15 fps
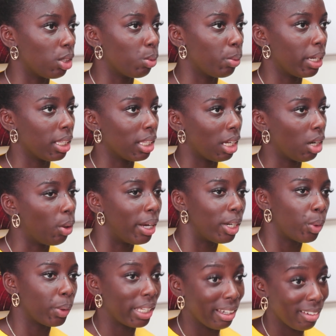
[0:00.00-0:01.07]
in a way that oh I
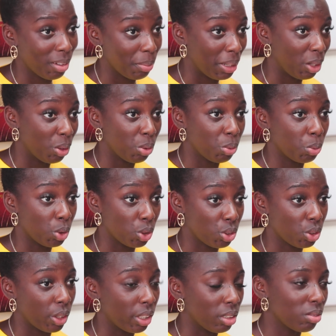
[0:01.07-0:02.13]
don't care about what's
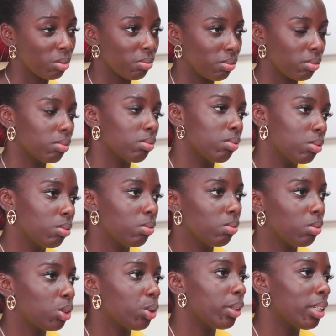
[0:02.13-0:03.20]
going
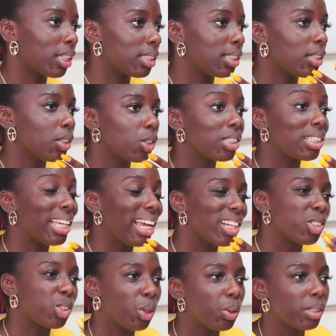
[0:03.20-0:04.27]
to an extent, not to say
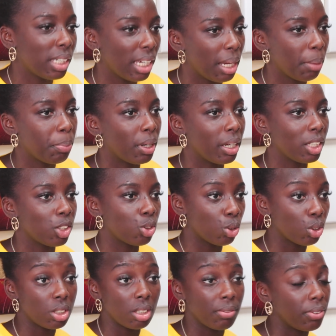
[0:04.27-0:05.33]
I don't care, but it's
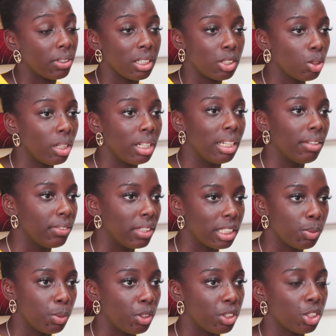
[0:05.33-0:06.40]
not something, it's not a lived
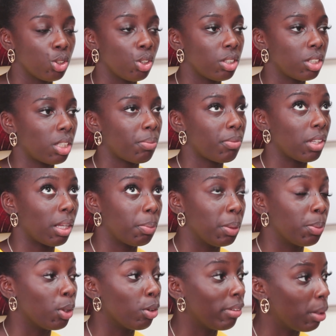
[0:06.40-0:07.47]
experience, it's not something that
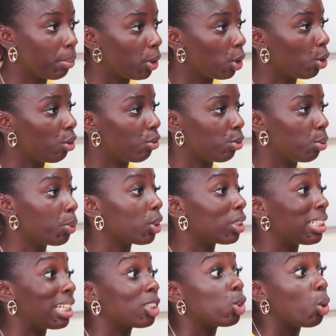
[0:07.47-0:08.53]
people around me are going through because
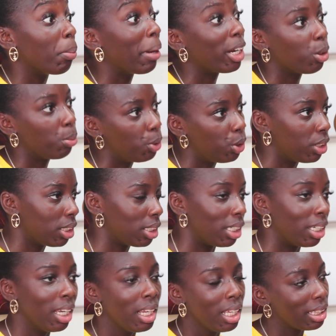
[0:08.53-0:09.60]
mm. that's not my
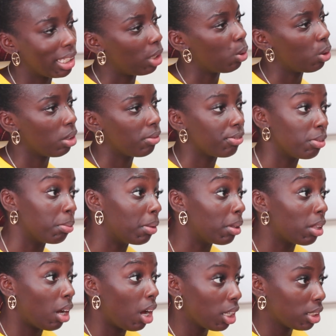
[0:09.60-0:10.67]
community. They don't come from
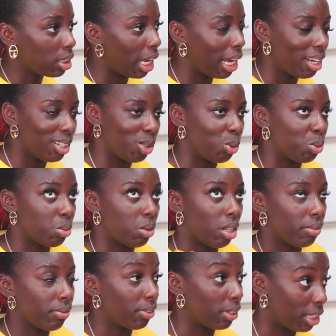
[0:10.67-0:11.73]
us, I don't
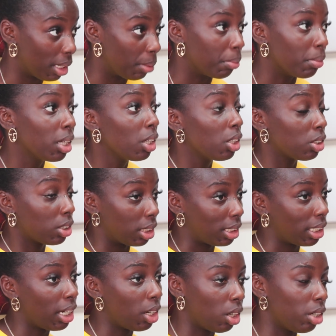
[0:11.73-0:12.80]
come for them. Mm. To
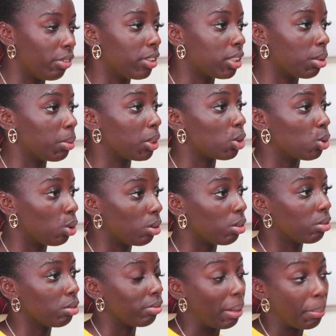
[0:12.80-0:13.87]
say colorism is not
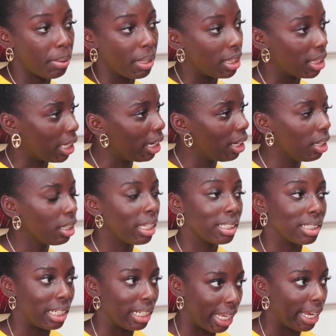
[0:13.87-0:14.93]
rampant there
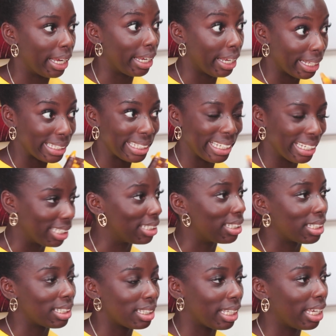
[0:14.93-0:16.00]
is a lie. It mm. is.
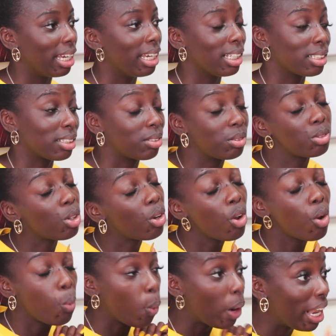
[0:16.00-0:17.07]
it's there, it's
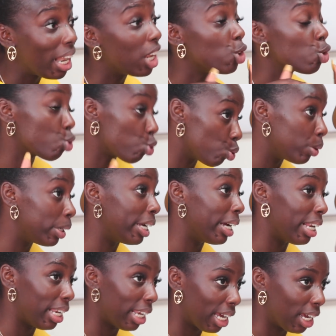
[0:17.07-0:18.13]
well and truly
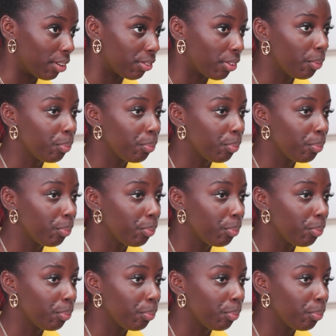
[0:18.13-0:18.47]
alive.